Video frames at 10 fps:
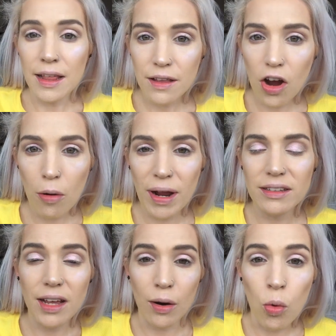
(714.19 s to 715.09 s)
In the
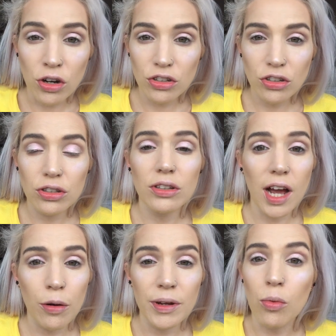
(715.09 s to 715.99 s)
comments, I want you to
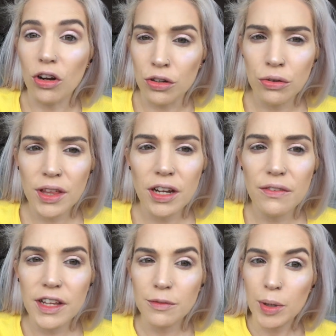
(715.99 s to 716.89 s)
tell me what you think
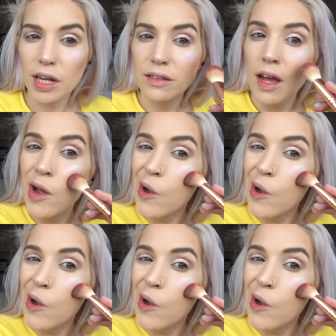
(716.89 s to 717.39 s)
of this, because